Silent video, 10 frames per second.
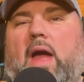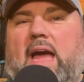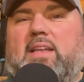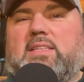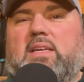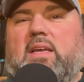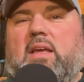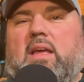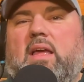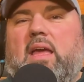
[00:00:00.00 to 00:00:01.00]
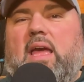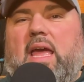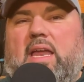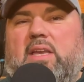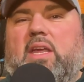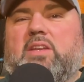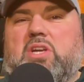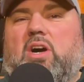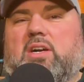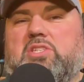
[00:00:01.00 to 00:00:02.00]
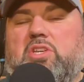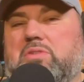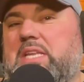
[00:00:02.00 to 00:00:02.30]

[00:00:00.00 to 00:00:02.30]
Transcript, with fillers: at and, and talks to you.